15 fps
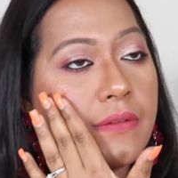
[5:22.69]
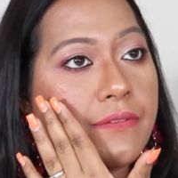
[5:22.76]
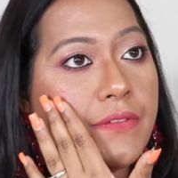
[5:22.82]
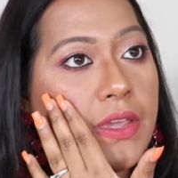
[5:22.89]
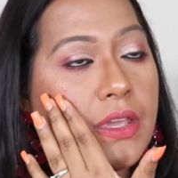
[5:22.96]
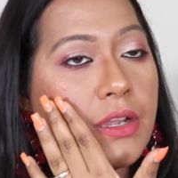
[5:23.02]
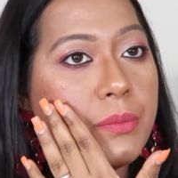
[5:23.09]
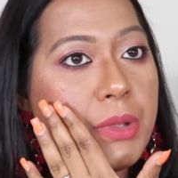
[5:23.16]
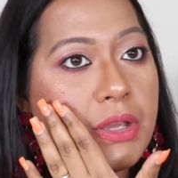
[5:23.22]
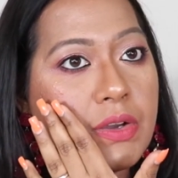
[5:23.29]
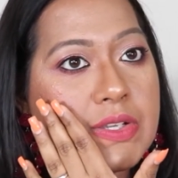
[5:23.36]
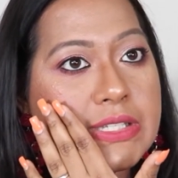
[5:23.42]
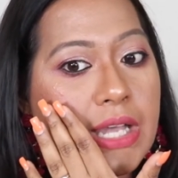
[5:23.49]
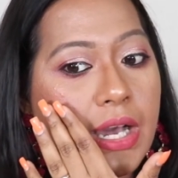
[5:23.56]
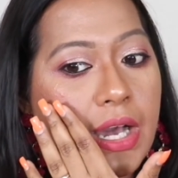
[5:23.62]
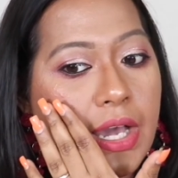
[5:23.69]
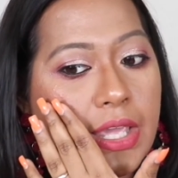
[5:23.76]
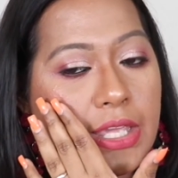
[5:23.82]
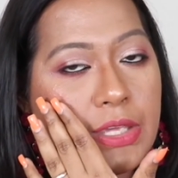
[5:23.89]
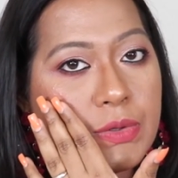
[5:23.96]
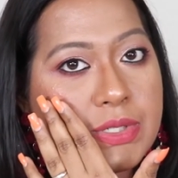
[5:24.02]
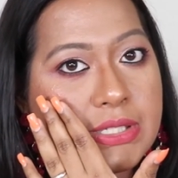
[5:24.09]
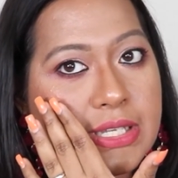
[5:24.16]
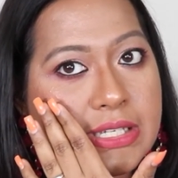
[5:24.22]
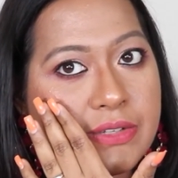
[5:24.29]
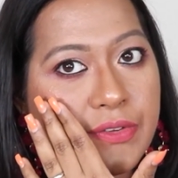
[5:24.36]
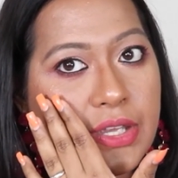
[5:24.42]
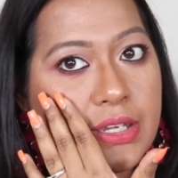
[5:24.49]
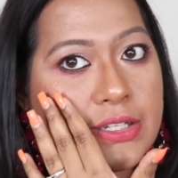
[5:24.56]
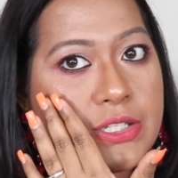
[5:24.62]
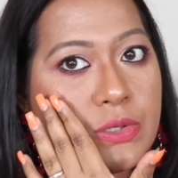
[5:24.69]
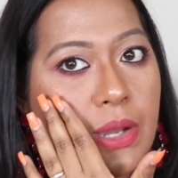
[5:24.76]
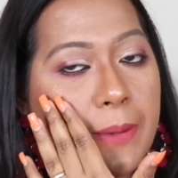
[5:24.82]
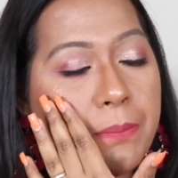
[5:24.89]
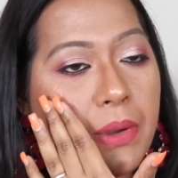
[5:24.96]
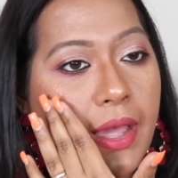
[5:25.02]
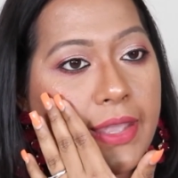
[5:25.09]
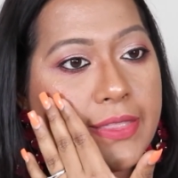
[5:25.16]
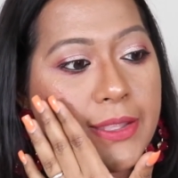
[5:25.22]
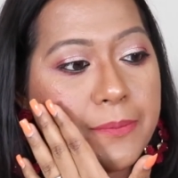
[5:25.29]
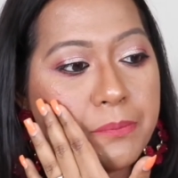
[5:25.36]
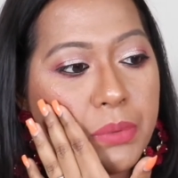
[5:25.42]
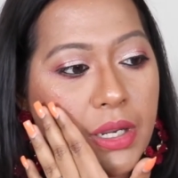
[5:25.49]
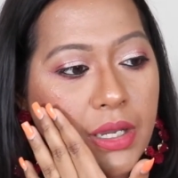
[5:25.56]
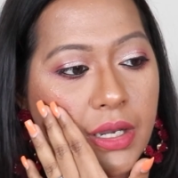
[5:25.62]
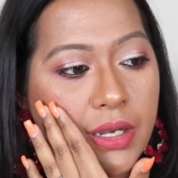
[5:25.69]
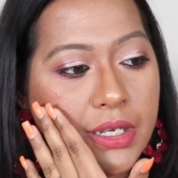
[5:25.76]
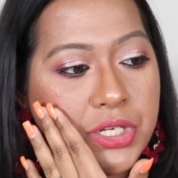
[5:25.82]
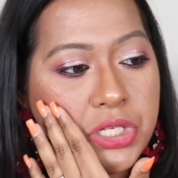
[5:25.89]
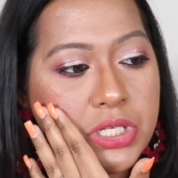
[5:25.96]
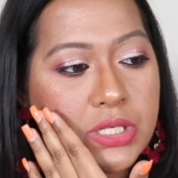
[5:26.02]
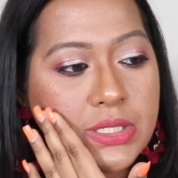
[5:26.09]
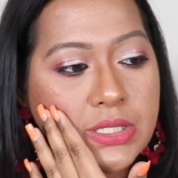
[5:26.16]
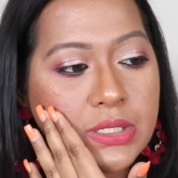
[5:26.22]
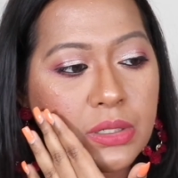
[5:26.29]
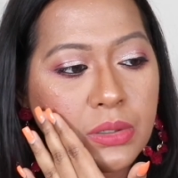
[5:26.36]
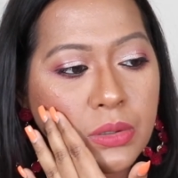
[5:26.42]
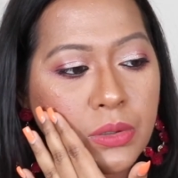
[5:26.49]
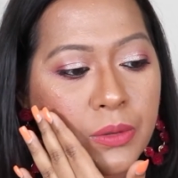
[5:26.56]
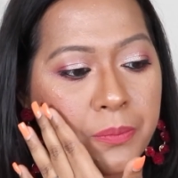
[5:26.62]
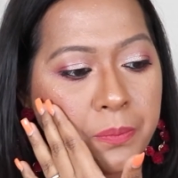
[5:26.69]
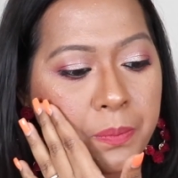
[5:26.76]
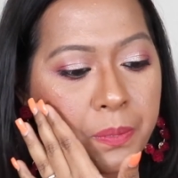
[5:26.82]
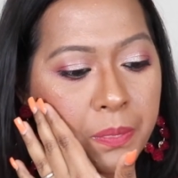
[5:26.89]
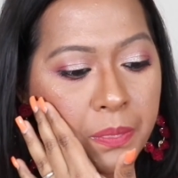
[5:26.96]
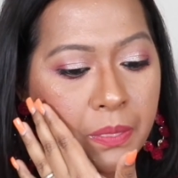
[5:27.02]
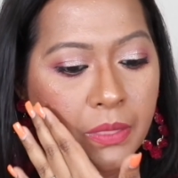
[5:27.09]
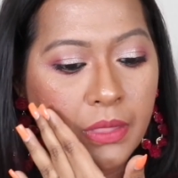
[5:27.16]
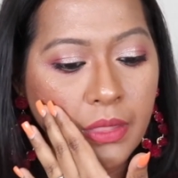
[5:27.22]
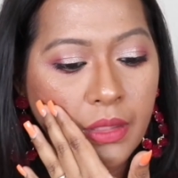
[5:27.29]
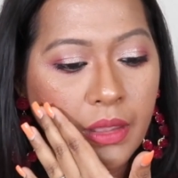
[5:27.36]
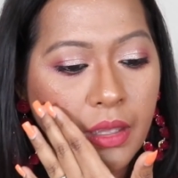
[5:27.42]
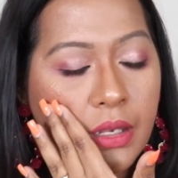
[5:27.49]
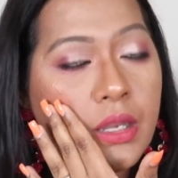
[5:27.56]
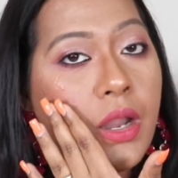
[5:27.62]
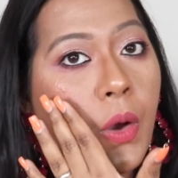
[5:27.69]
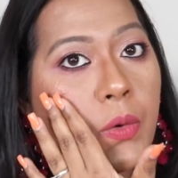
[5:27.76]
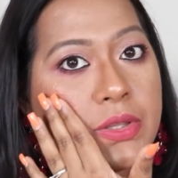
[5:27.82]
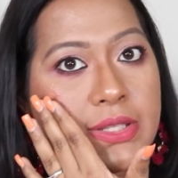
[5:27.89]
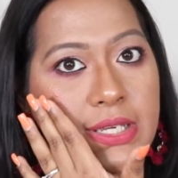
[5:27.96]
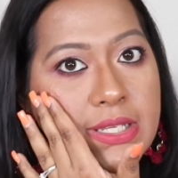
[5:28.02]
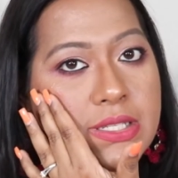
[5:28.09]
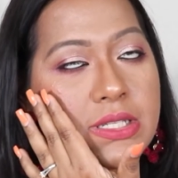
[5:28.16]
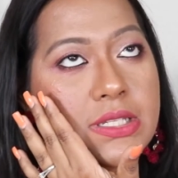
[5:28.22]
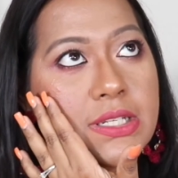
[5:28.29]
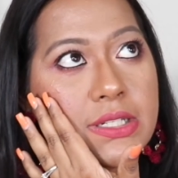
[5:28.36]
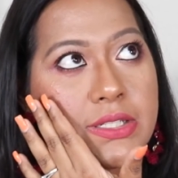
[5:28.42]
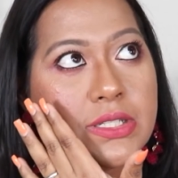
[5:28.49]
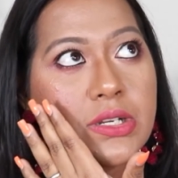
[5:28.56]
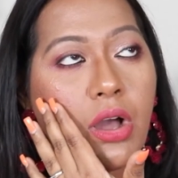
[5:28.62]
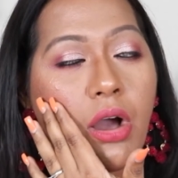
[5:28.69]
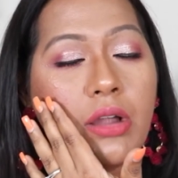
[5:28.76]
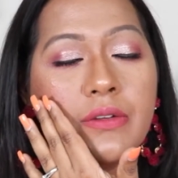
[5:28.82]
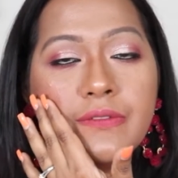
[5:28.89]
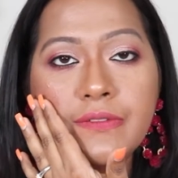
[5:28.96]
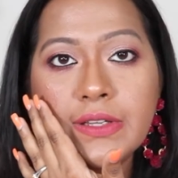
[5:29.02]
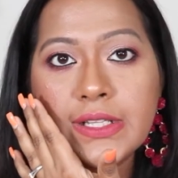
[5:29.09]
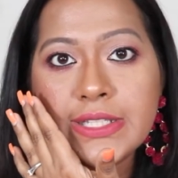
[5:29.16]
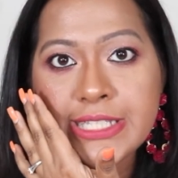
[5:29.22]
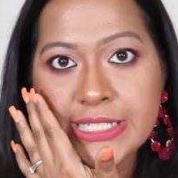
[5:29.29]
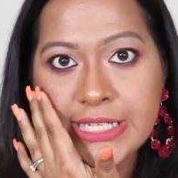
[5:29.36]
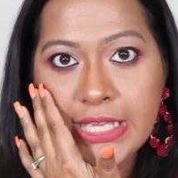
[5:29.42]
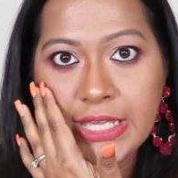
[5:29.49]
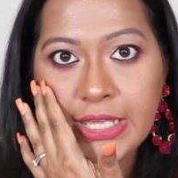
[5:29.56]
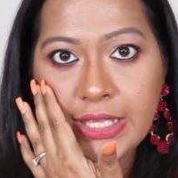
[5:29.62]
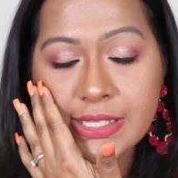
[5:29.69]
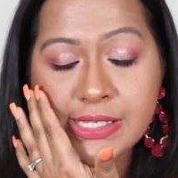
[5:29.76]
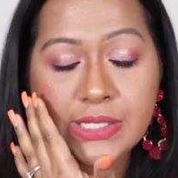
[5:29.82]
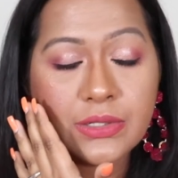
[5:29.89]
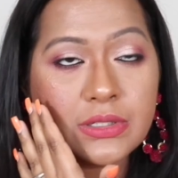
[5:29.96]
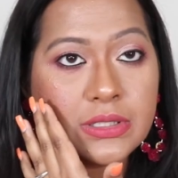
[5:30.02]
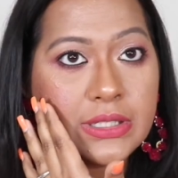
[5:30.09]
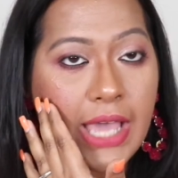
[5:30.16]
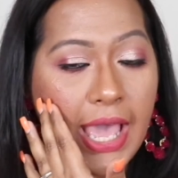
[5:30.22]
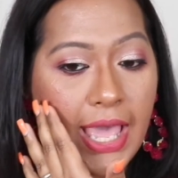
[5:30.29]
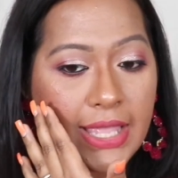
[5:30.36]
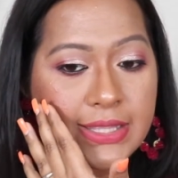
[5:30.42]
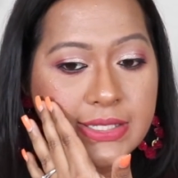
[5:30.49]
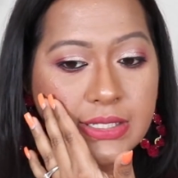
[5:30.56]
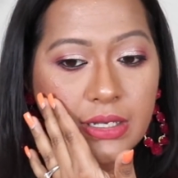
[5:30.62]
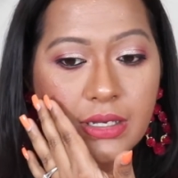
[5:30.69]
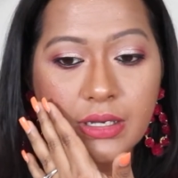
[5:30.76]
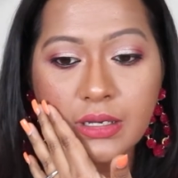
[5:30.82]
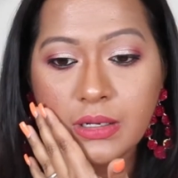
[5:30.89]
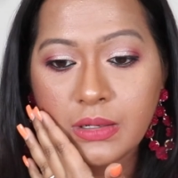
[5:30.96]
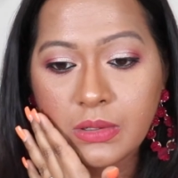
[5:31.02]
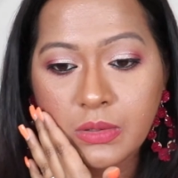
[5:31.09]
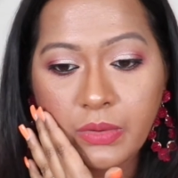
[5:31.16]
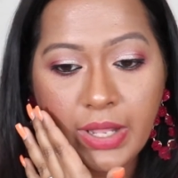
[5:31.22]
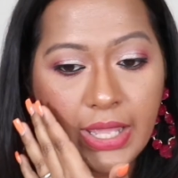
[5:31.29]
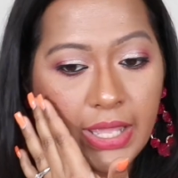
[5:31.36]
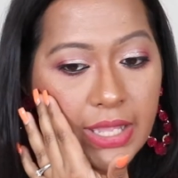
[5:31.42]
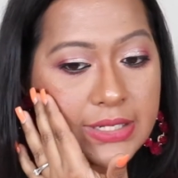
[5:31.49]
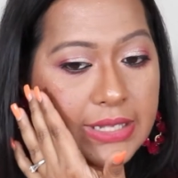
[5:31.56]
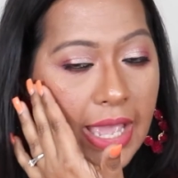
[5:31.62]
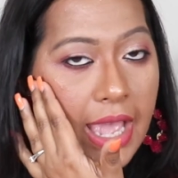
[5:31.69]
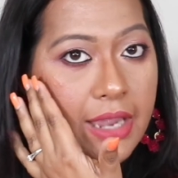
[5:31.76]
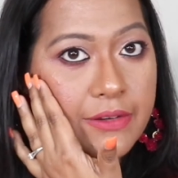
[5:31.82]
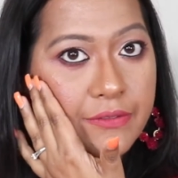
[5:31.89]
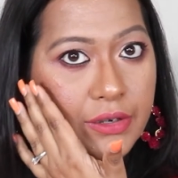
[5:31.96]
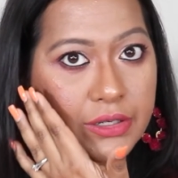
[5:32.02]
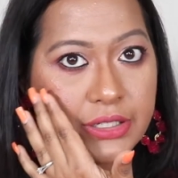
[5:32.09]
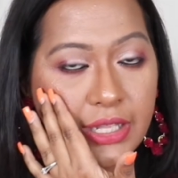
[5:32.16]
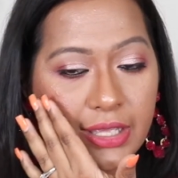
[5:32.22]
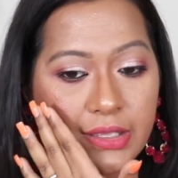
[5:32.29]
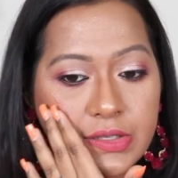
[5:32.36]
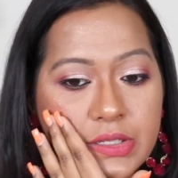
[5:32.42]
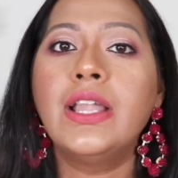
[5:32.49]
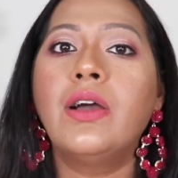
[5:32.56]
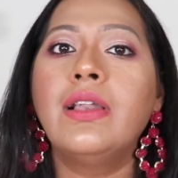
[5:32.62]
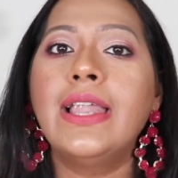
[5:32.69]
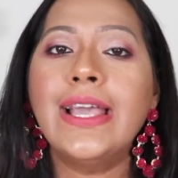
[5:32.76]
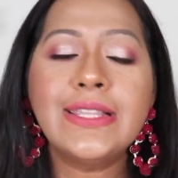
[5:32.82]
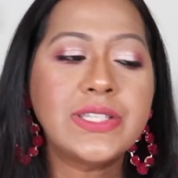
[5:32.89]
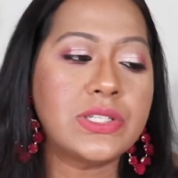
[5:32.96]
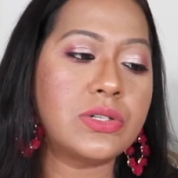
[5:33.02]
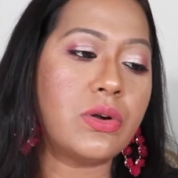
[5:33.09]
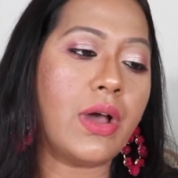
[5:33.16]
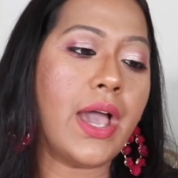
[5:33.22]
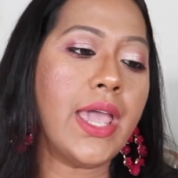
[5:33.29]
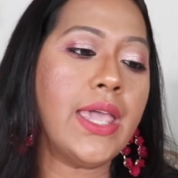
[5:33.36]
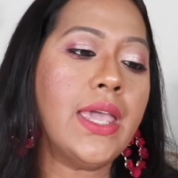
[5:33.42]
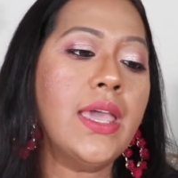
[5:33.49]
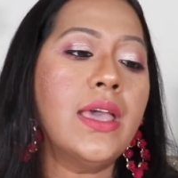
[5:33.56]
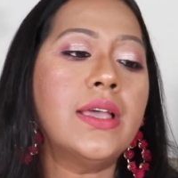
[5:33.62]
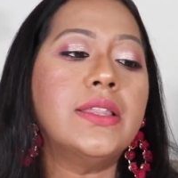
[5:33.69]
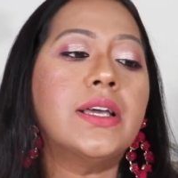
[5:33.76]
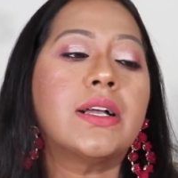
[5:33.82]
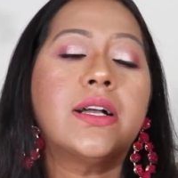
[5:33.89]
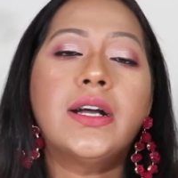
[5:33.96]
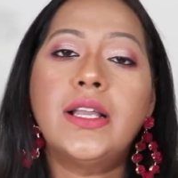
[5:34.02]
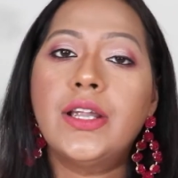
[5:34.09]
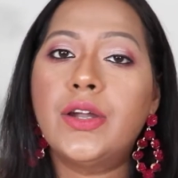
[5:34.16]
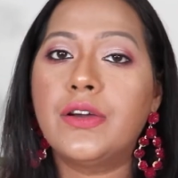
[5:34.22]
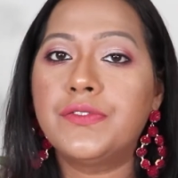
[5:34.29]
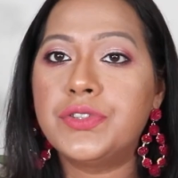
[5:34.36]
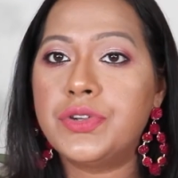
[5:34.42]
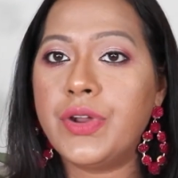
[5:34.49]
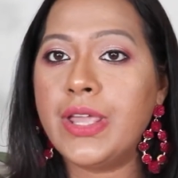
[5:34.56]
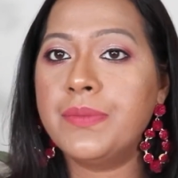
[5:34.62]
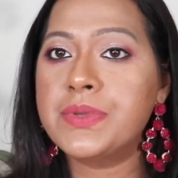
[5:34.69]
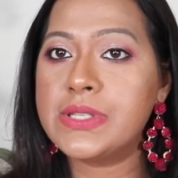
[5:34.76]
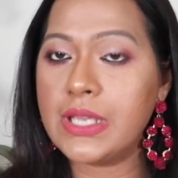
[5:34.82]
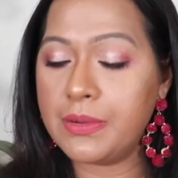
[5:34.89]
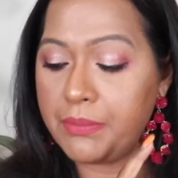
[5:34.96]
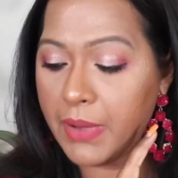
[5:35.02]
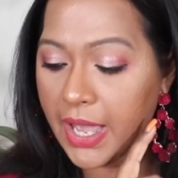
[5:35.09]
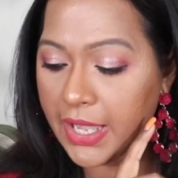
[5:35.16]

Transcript: finger, because I use this finger to apply the blush. So no, this does not feel sticky. So that's a great advantage. Now let's try the color of dreams in